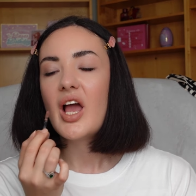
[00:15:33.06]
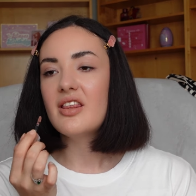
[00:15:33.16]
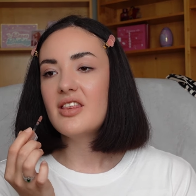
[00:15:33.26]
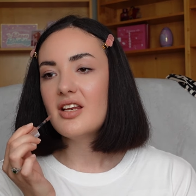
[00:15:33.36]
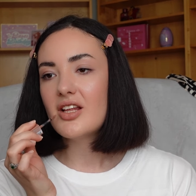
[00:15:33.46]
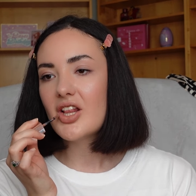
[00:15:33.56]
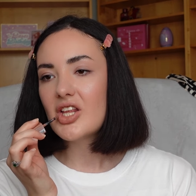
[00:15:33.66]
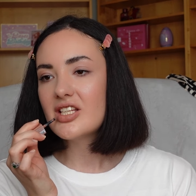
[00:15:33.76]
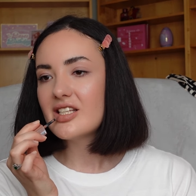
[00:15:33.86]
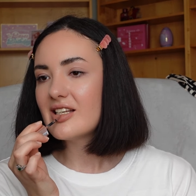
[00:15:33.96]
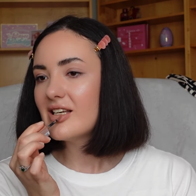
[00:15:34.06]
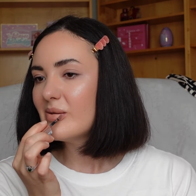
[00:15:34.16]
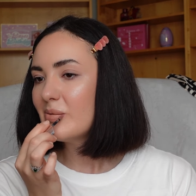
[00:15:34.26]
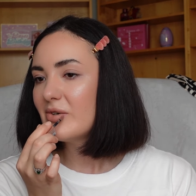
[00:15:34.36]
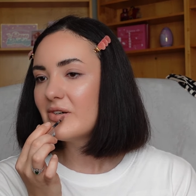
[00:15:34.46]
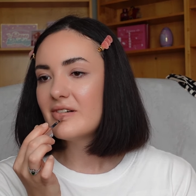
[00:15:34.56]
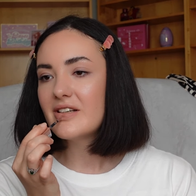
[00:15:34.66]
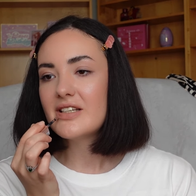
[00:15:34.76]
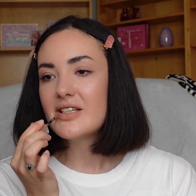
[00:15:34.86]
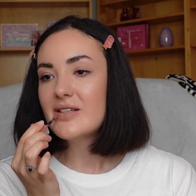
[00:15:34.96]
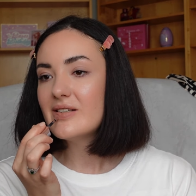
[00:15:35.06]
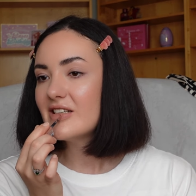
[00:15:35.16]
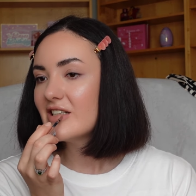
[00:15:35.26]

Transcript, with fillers: I think that this is a perfect nude